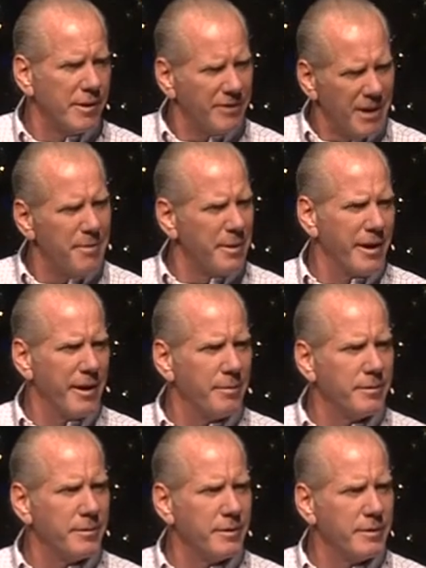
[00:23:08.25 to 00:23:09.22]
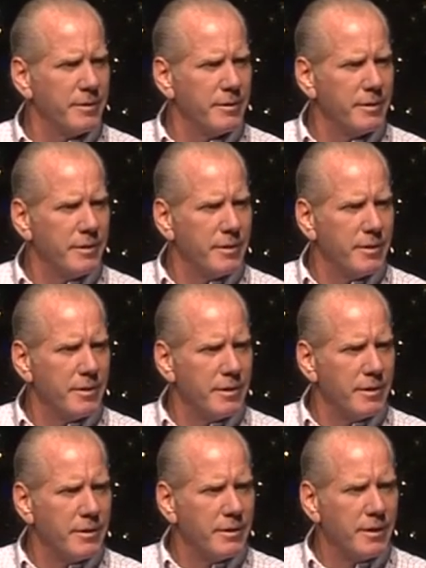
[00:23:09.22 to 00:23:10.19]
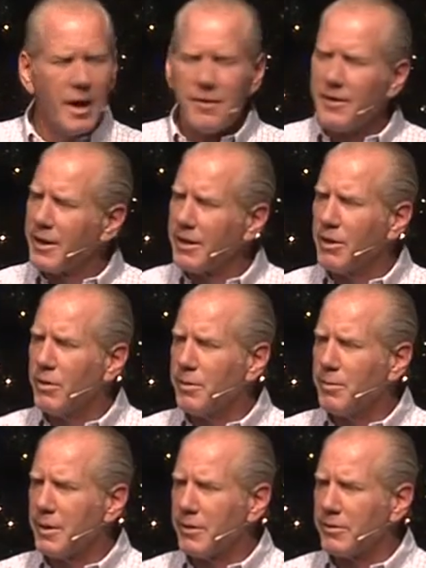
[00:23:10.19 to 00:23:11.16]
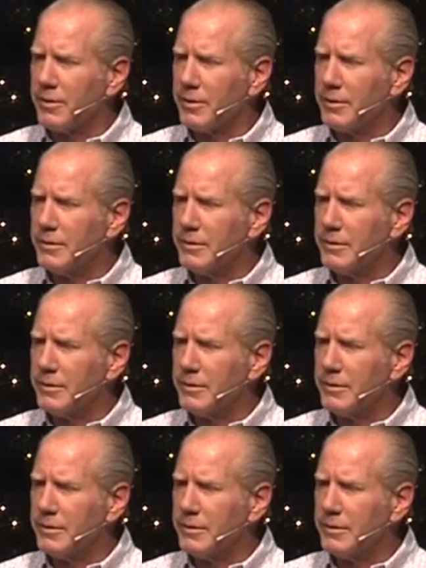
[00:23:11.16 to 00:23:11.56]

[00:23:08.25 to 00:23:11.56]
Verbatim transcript: It's Abraham. Not a very glowing picture.